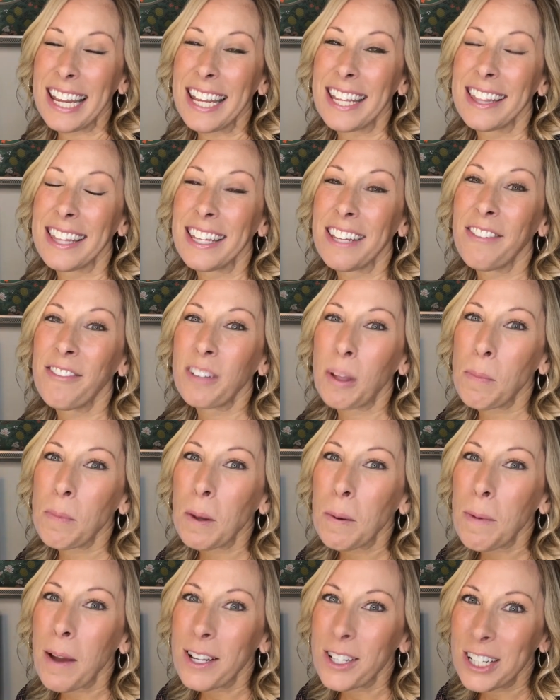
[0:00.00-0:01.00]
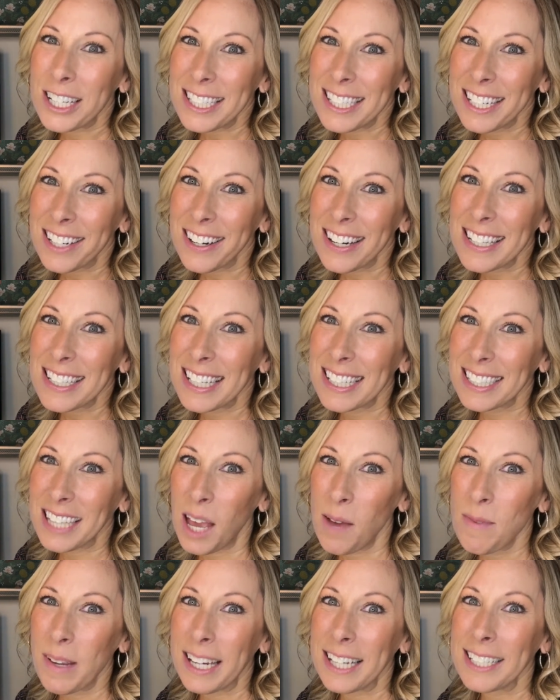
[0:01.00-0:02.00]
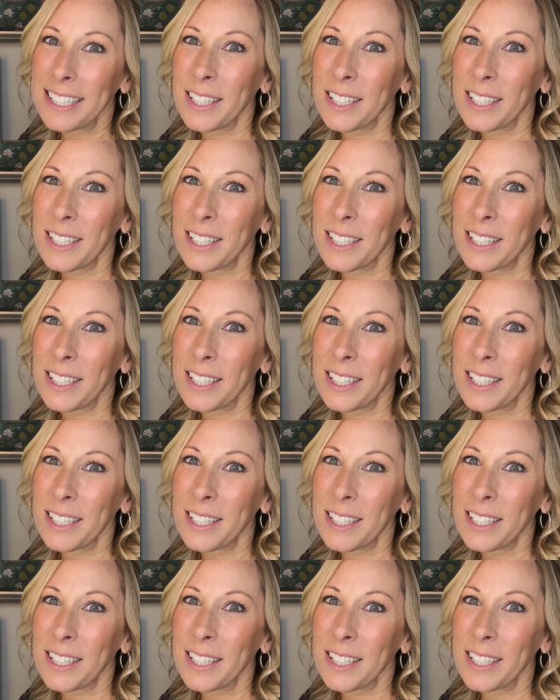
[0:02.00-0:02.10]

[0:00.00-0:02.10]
in the Flip Your Budget series is coming